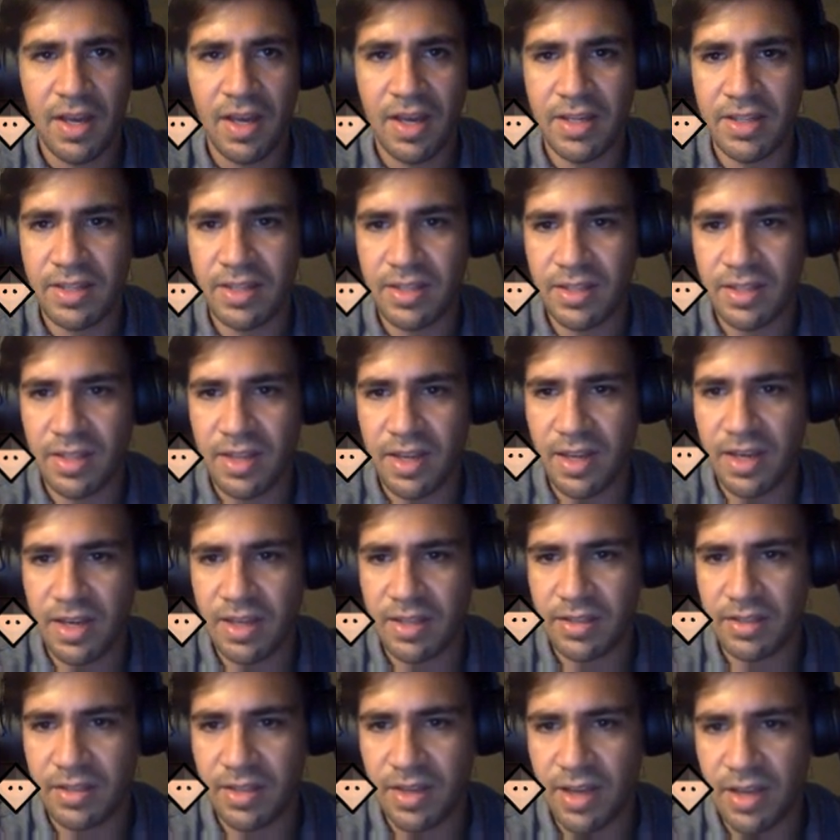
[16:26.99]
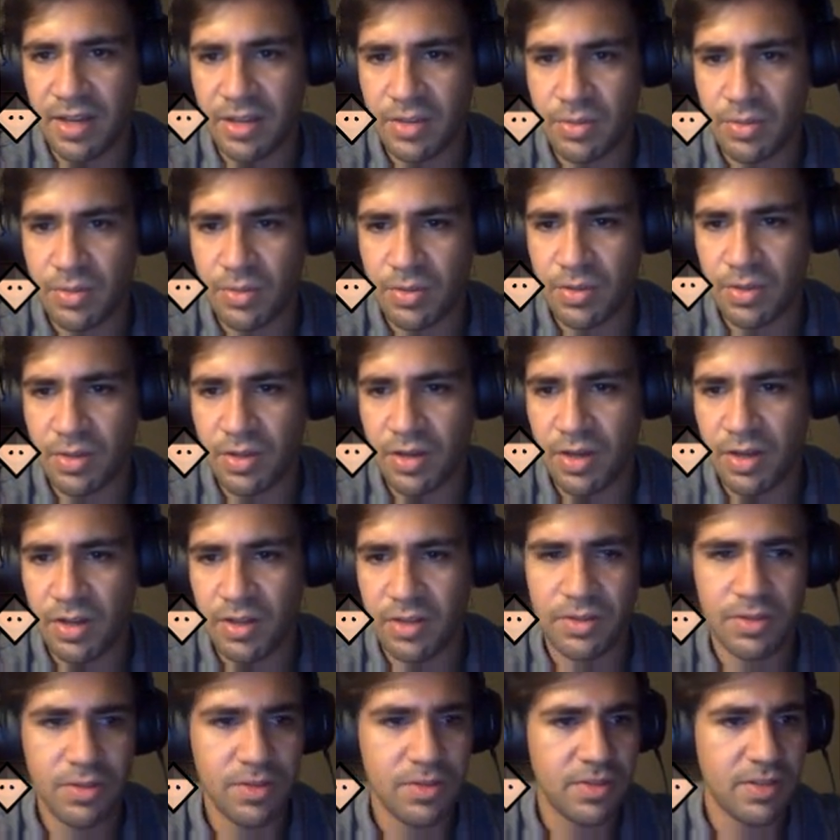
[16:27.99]
I need to add actual
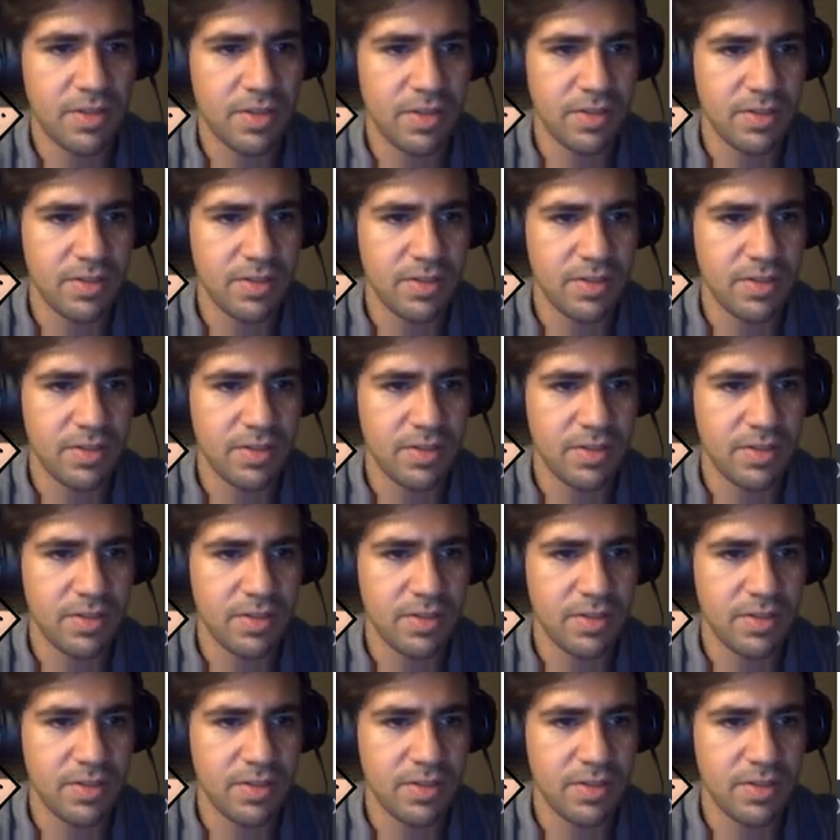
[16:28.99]
colors.